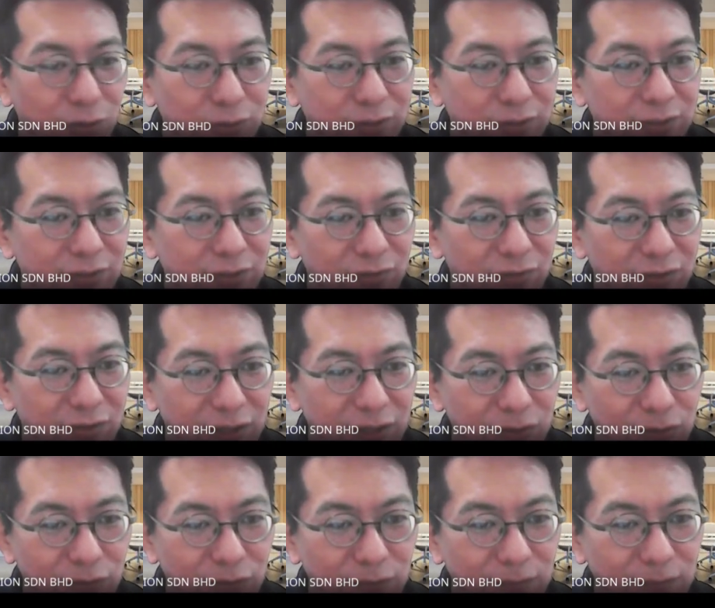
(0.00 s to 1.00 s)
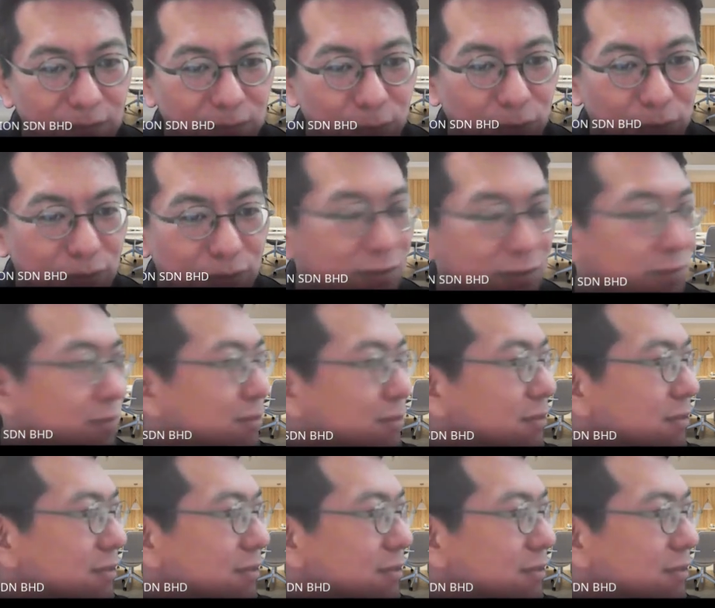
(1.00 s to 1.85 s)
goods, you need to put